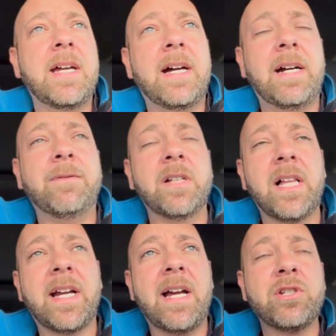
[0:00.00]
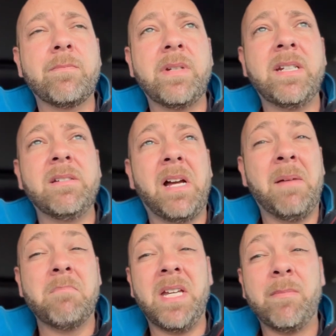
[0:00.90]
I feel like I should be a
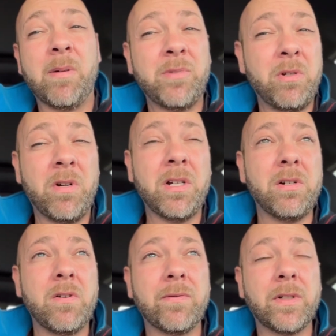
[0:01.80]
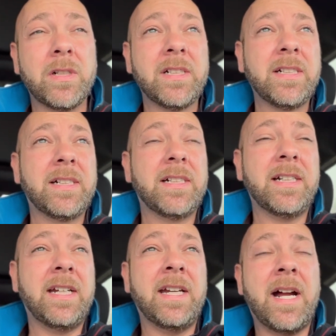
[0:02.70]
minimum 200 over,
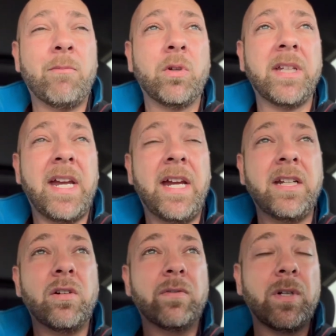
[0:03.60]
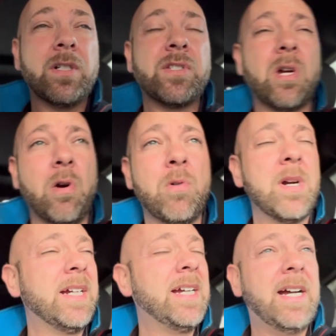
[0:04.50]
and I'm only 80 over. So,
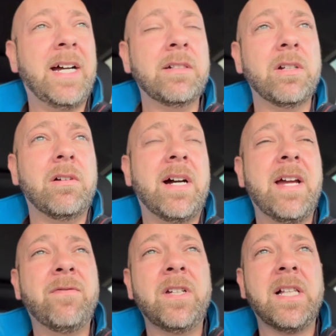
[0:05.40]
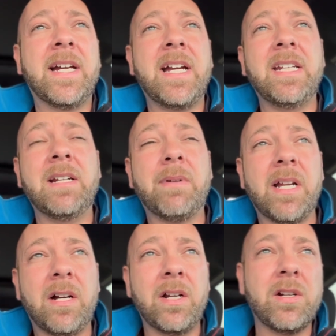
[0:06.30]
I don't know. I feel like I need
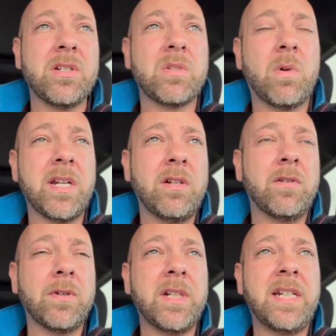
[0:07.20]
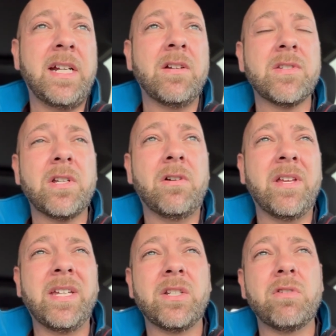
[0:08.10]
about 120 over today or so. I
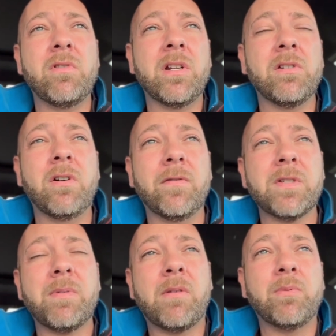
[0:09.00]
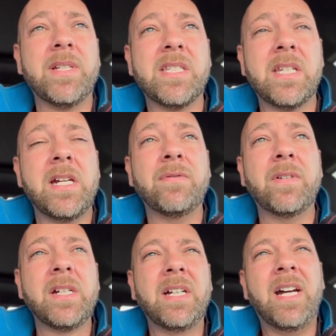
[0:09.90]
think 200 over is probably safe.
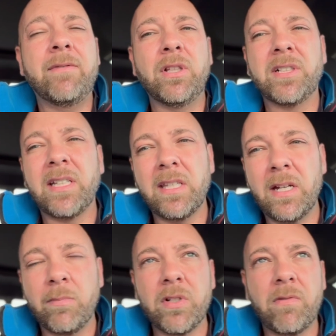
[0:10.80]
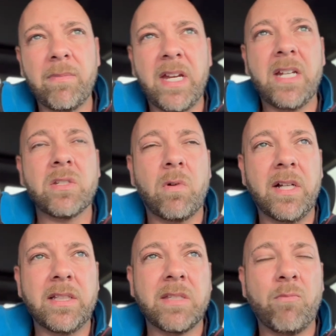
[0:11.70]
I haven't looked at the numbers from the A
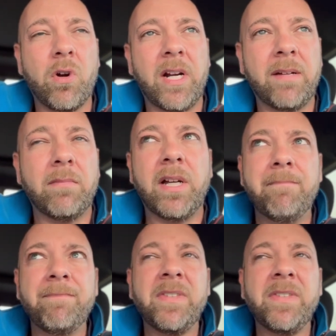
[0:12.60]
squad this morning, but